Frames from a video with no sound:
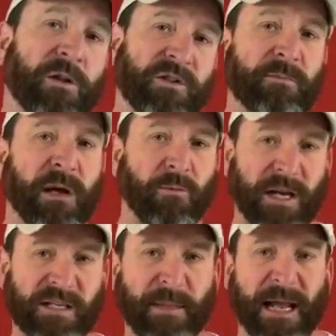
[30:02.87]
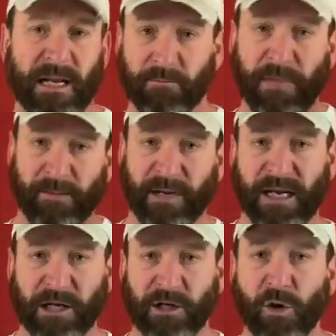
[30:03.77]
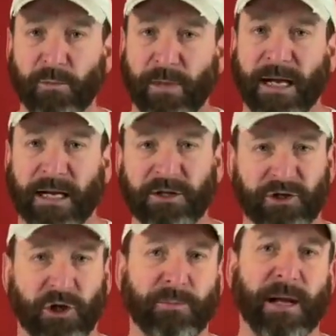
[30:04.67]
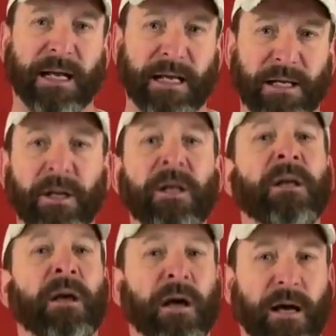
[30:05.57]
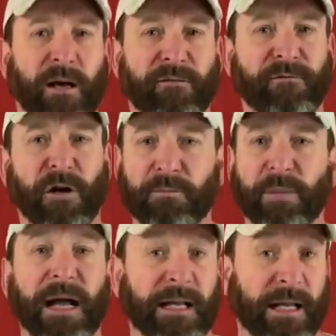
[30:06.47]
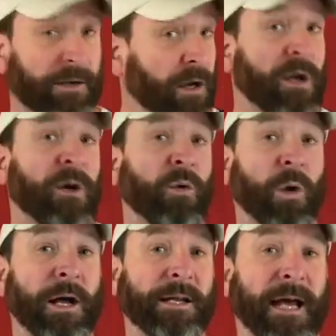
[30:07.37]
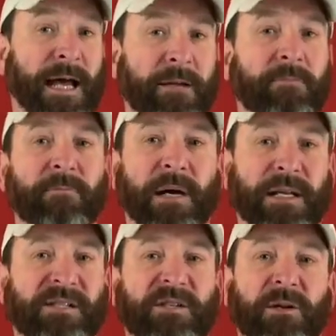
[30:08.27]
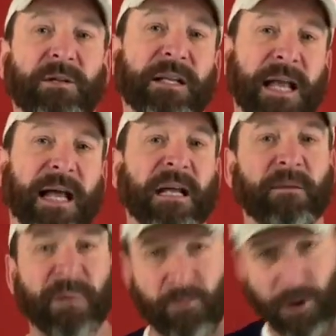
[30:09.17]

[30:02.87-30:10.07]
else in my waistband, maybe in a coat pocket, shirt pocket, front pocket, whatnot. But it's certainly not going to be